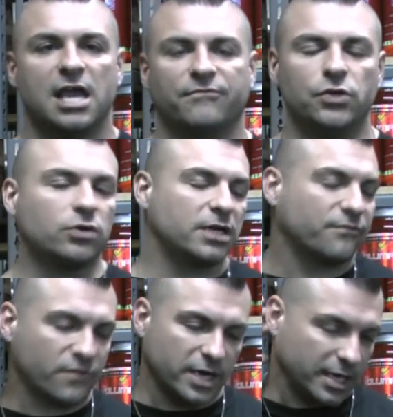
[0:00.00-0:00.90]
If you
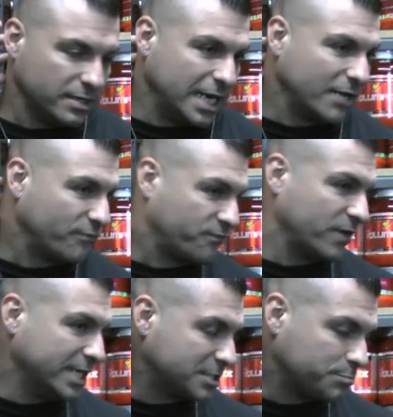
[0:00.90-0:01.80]
can freaking like
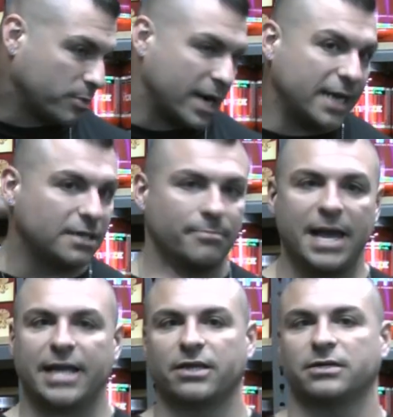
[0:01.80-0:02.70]
French braid the
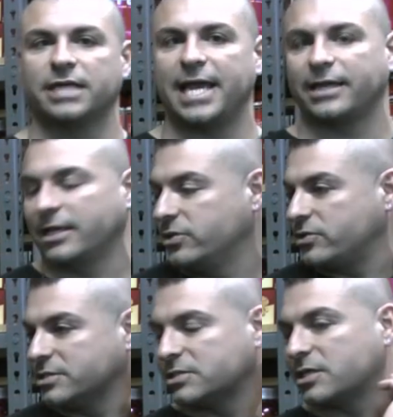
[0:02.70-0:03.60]
back of your neck and you
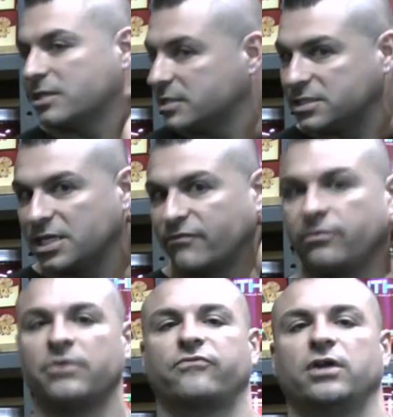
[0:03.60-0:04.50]
can start to see it
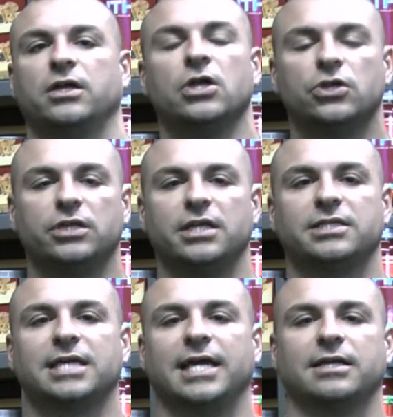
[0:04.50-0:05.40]
from the front, you need
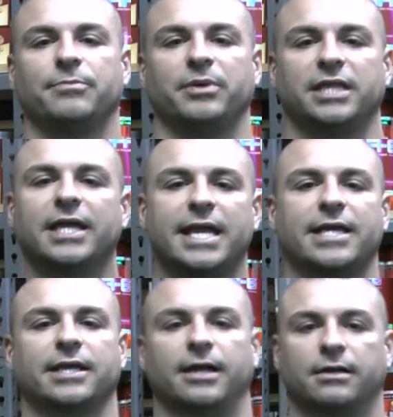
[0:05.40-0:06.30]
to tighten up on that
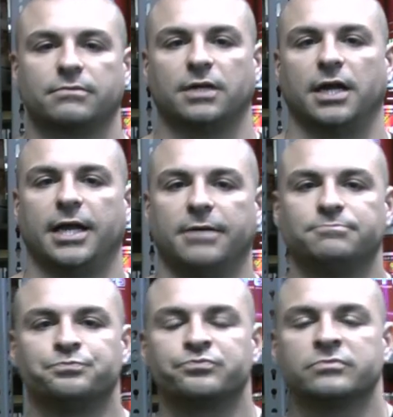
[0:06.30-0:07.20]
neck hair, right?
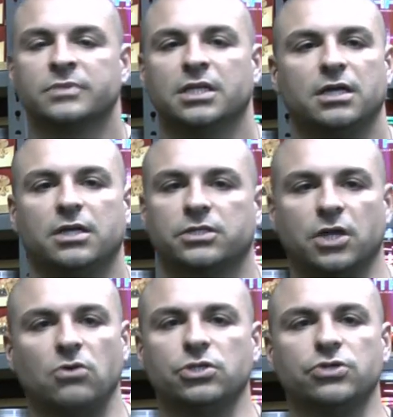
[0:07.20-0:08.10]

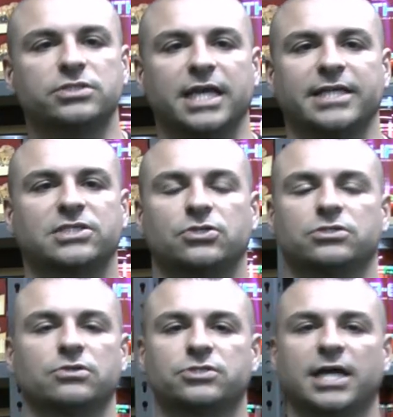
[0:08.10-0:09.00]
Don't use that
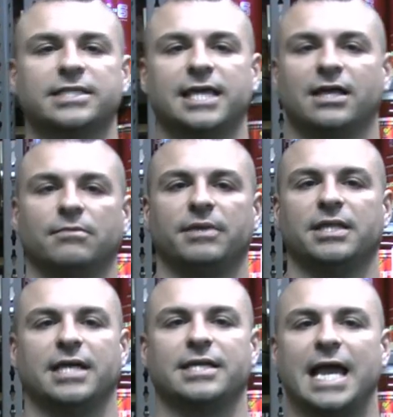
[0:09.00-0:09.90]
excuse. Don't try telling
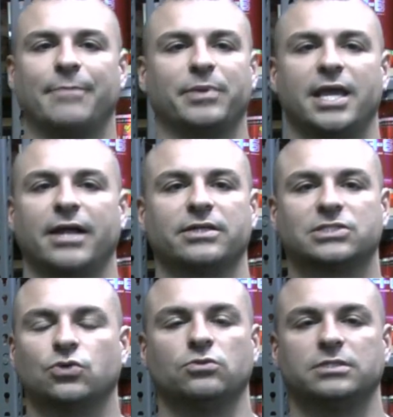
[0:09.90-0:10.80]
me that nappy hair
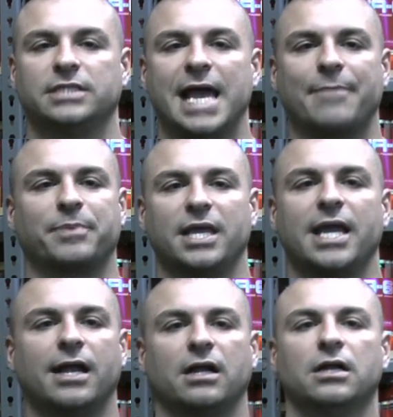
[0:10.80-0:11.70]
is cool. With nappy
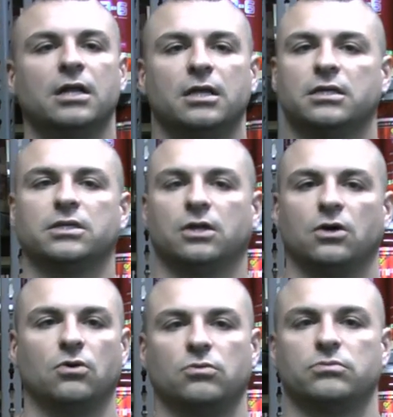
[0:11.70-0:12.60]
hair, you
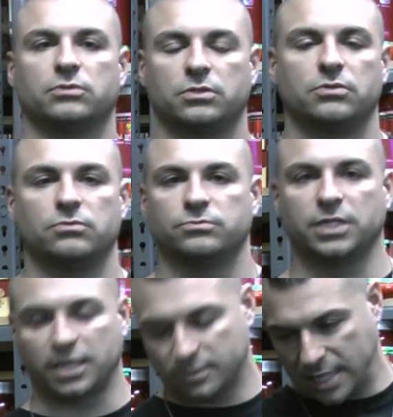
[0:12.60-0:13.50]
know,
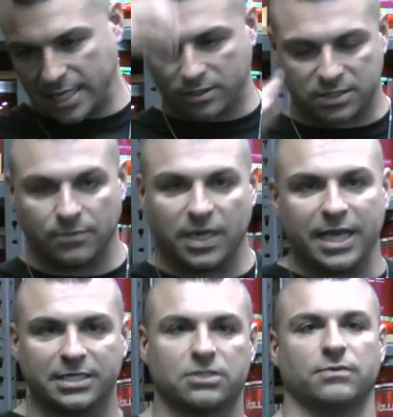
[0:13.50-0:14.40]
looking like someone
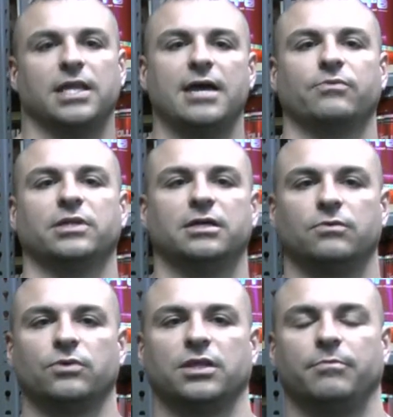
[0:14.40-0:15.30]
hit you with the head with
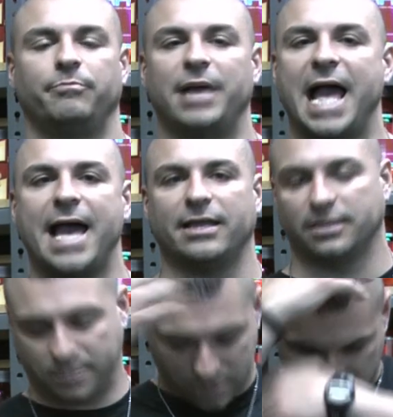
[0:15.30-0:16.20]
a with a bat
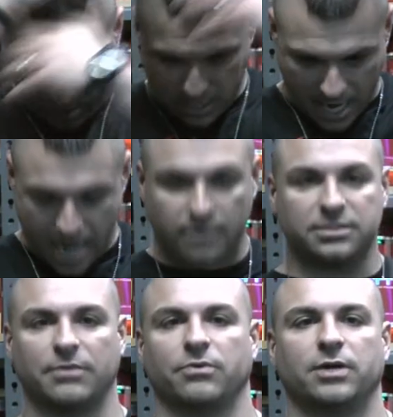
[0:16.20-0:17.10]
and the hair
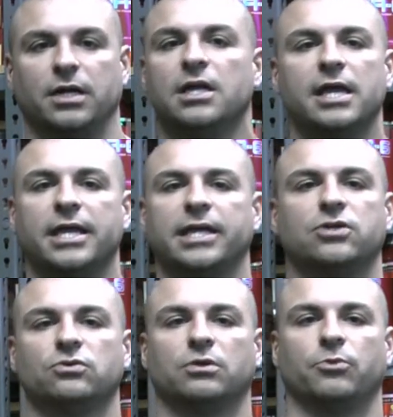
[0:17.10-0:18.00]
is everywhere. It ain't
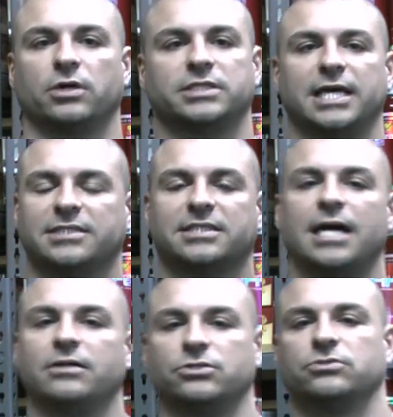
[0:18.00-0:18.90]
cool no more. It's out of
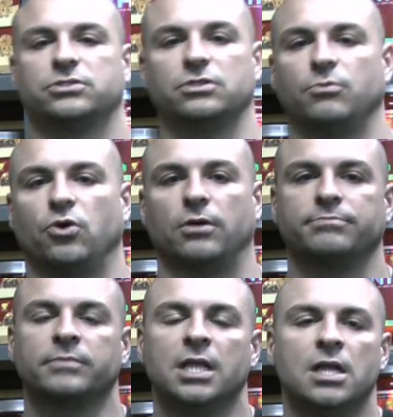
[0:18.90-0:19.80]
style, dude. It's no
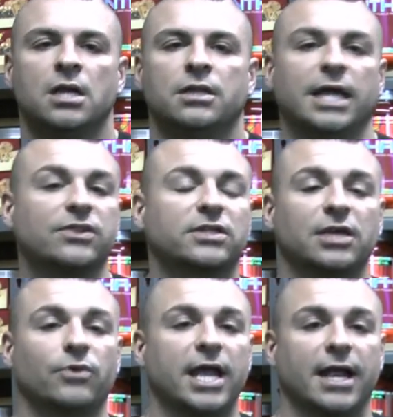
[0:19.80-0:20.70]
more. Another
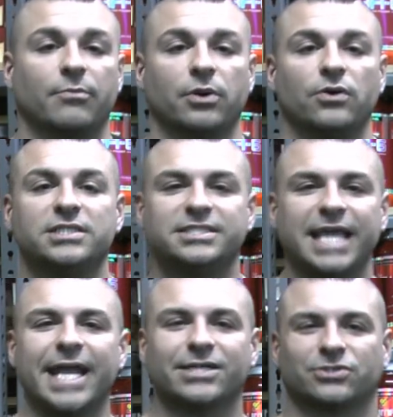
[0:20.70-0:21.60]
thing with hair, bro, is
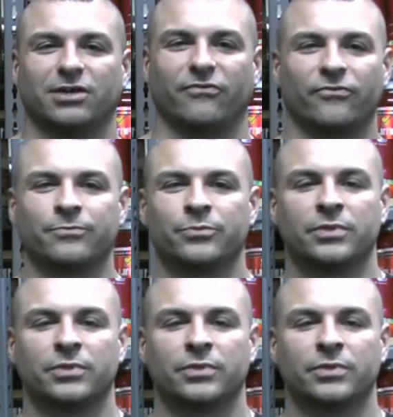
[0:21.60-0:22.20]
dandruff.